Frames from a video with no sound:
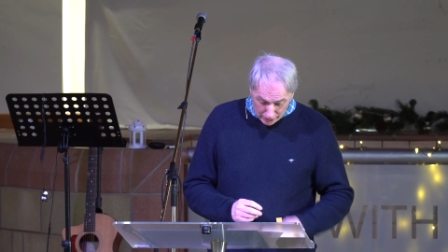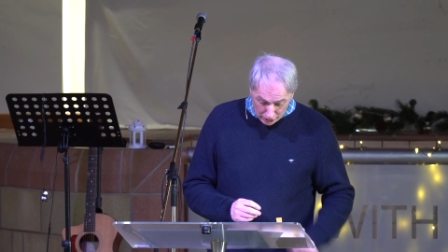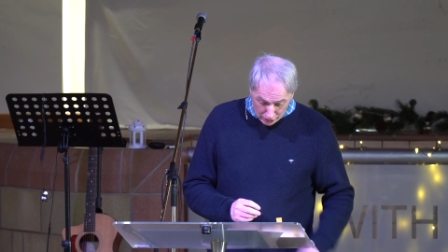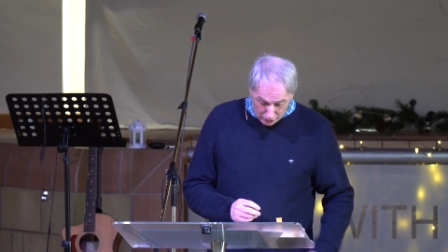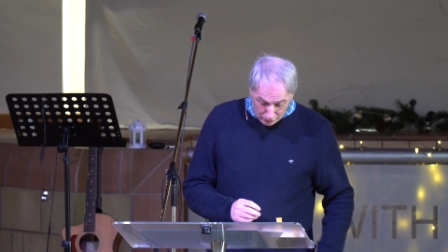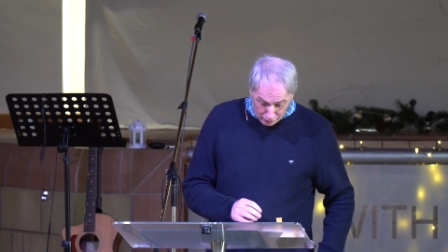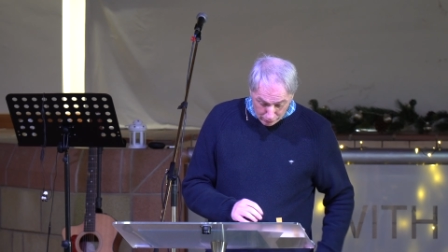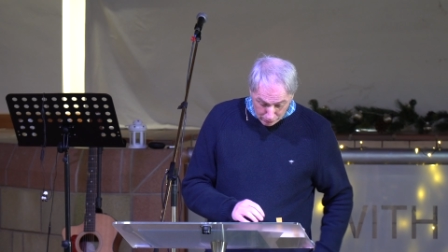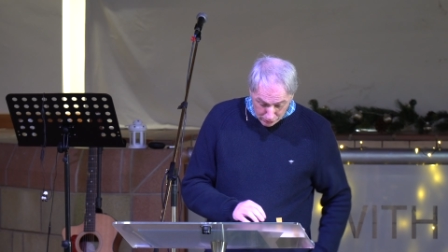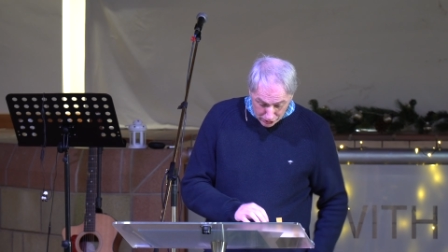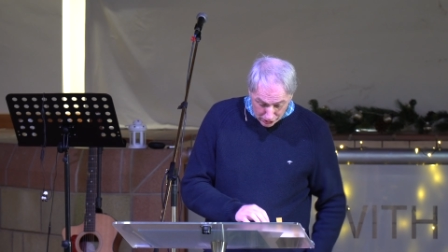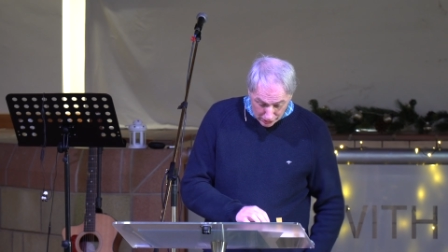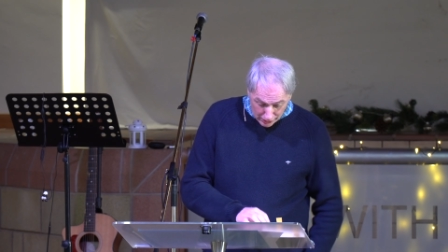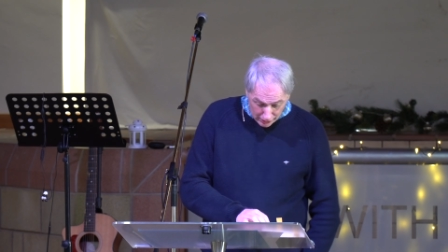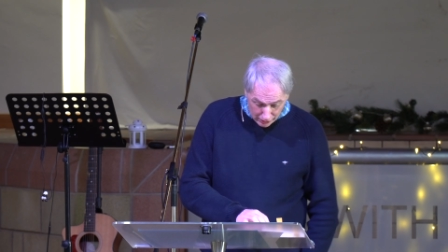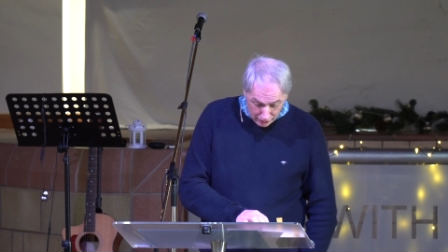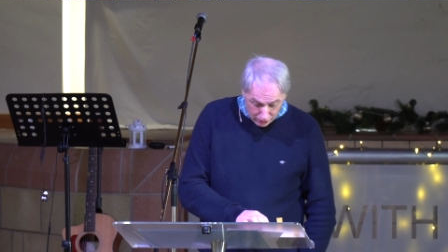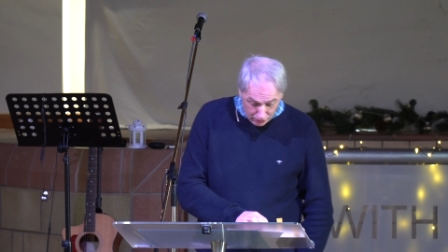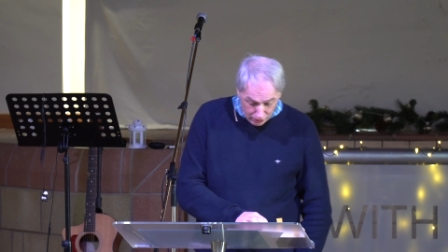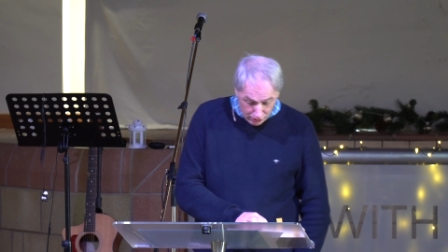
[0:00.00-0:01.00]
and how from
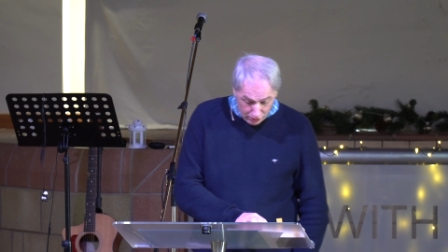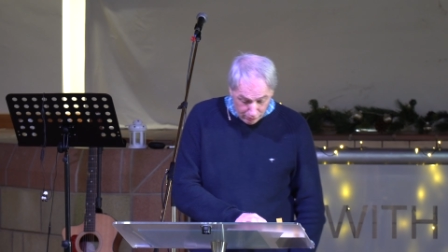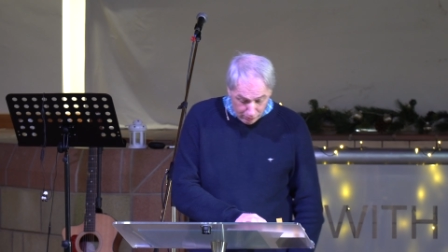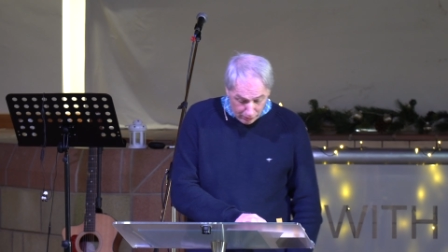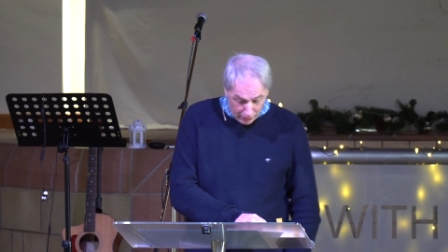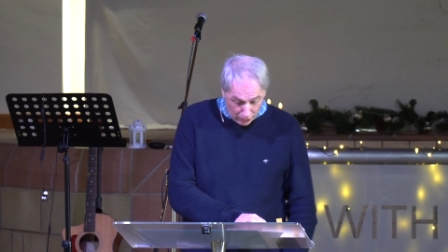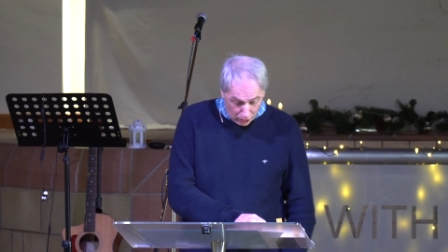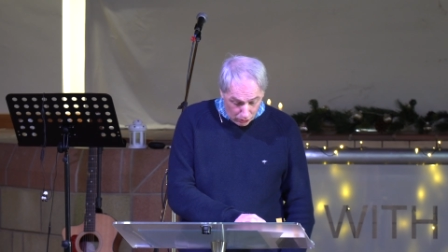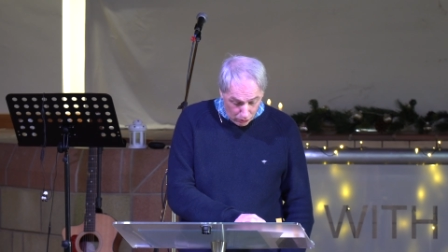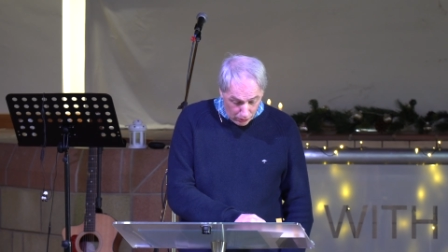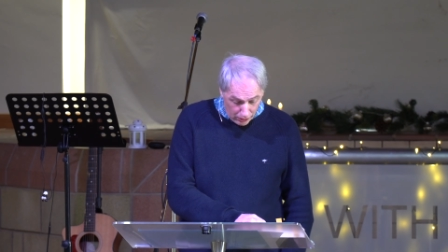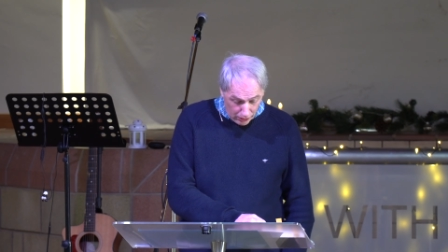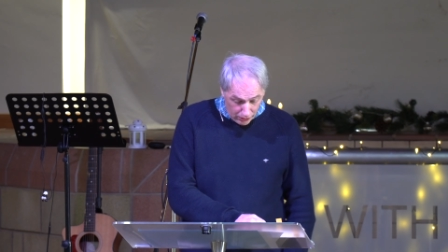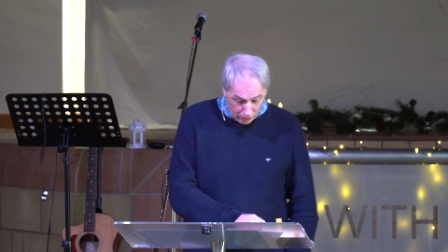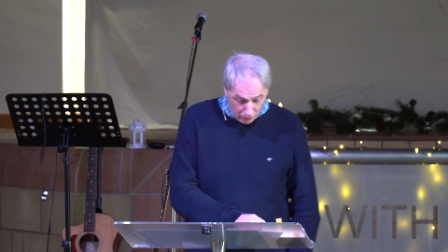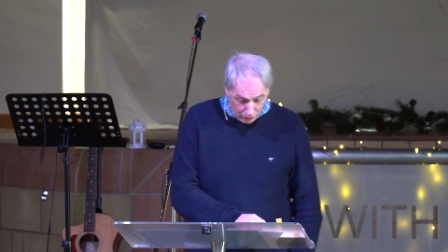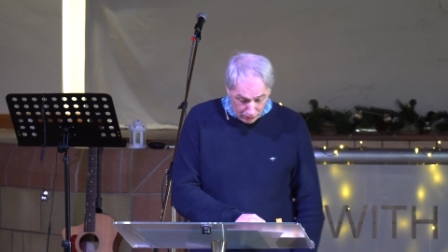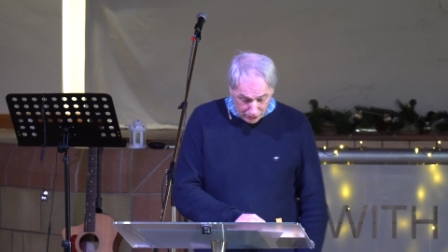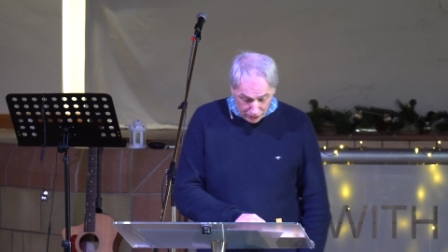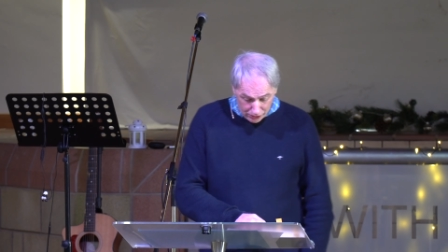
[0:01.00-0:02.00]
childhood you've been
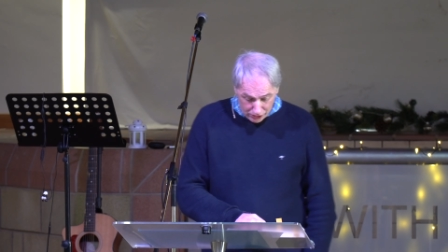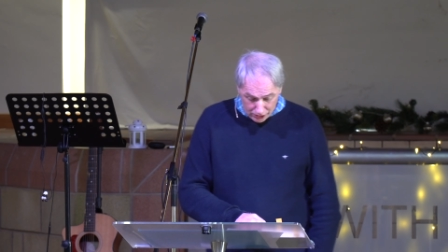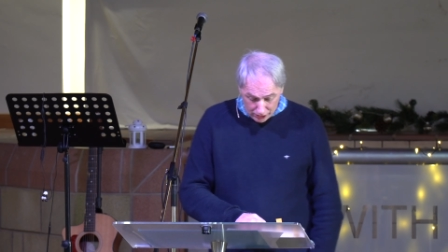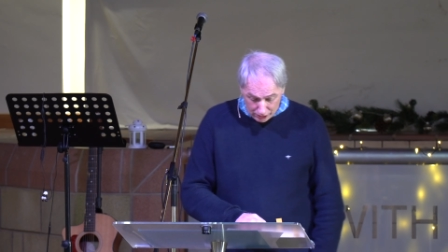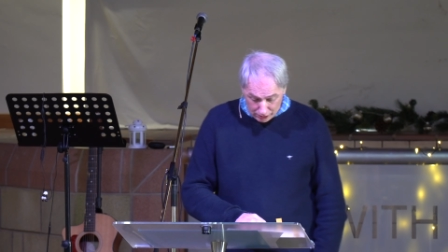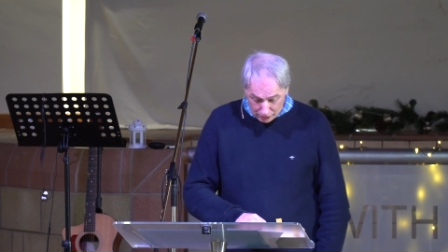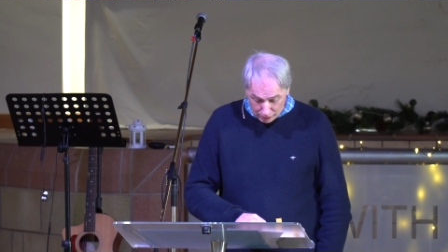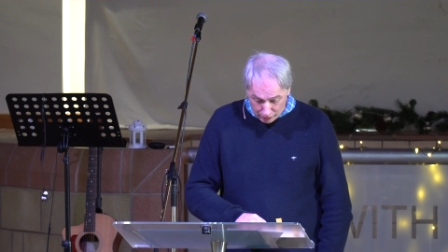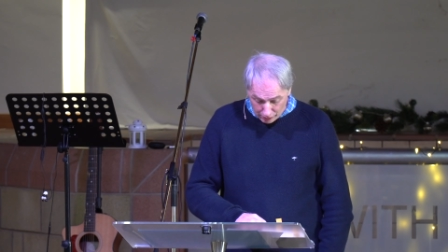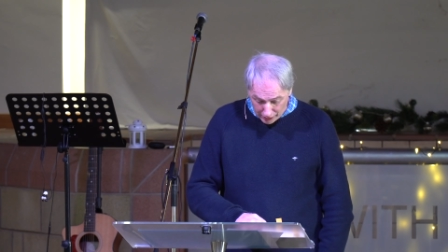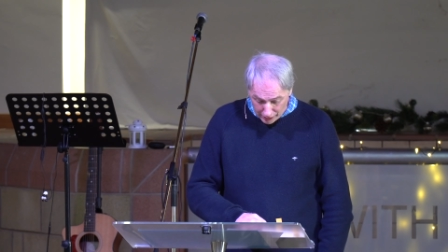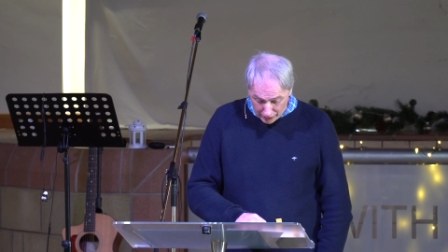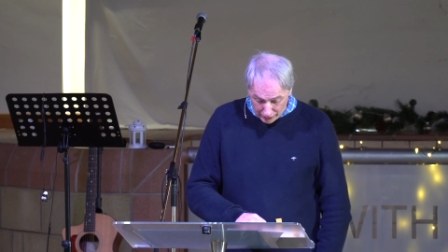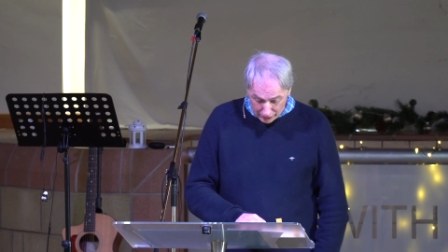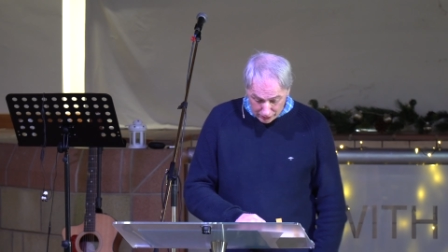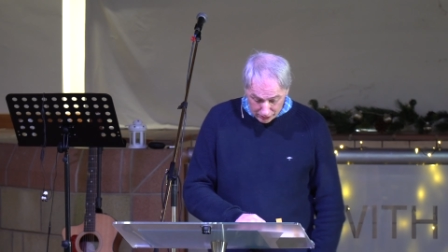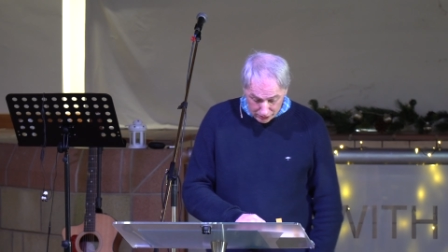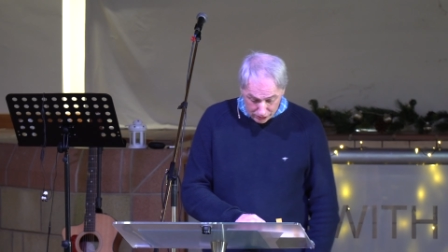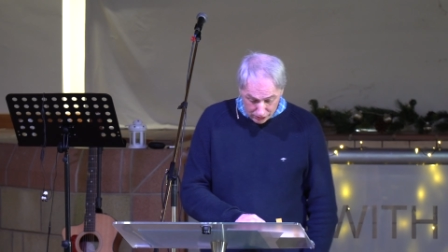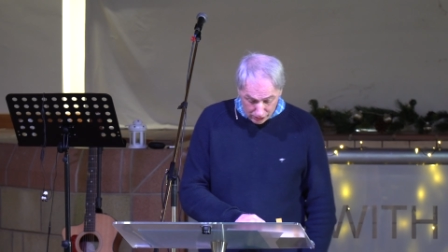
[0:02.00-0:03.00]
acquainted with the sacred
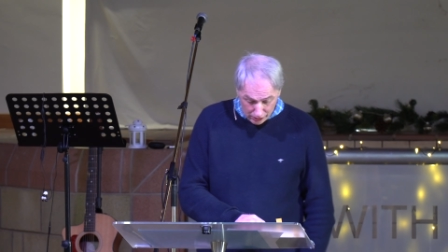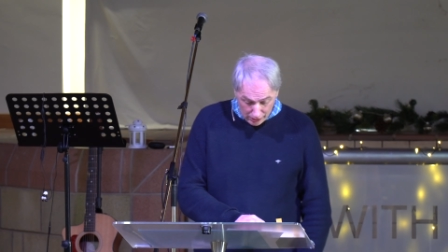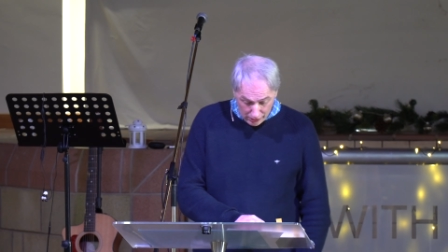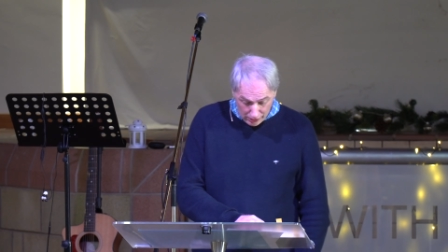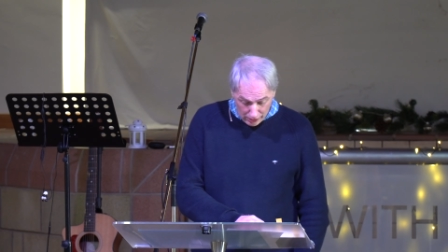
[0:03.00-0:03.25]
writings,